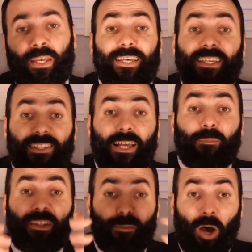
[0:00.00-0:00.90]
Islam
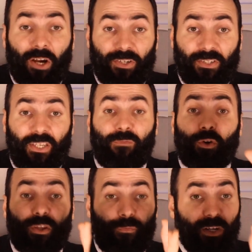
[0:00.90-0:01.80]
and democracy, for
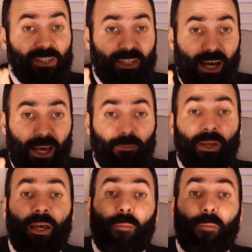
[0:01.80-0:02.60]
the first time,